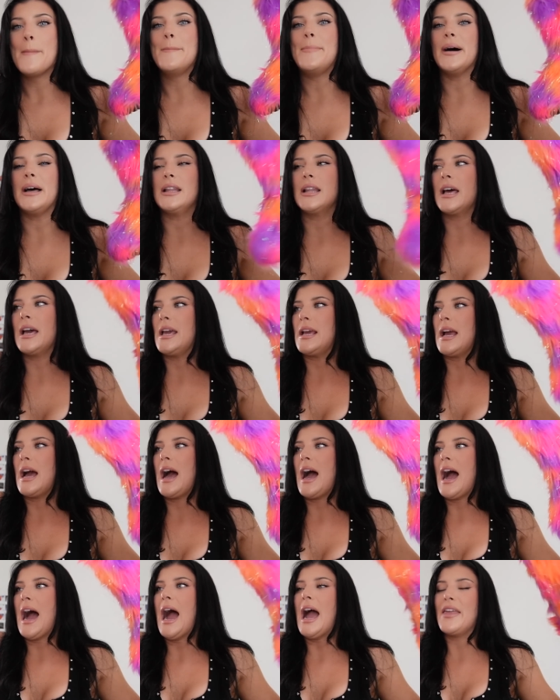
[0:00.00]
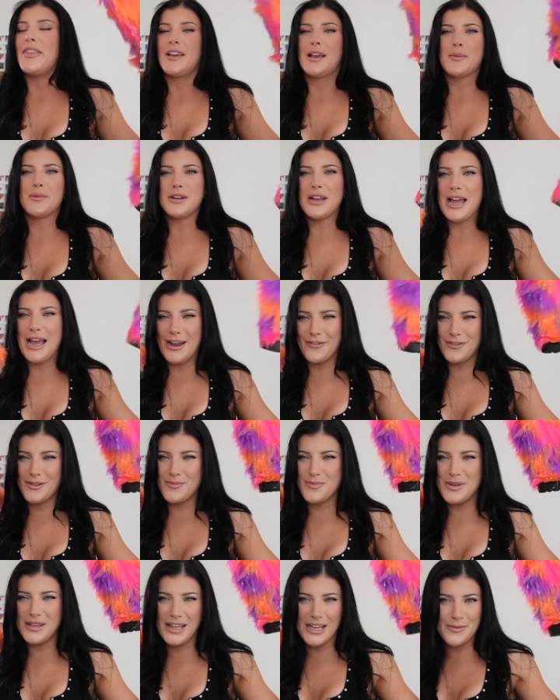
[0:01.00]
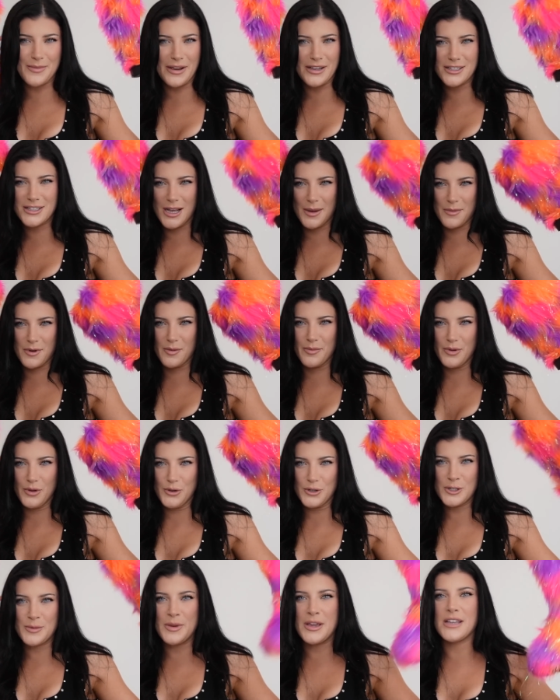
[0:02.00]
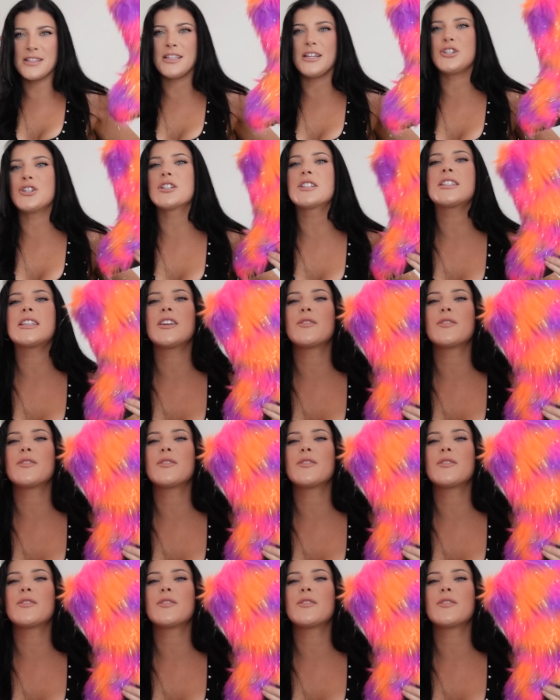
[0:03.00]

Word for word: but like I think I'm gonna have them be like my summer boots because they just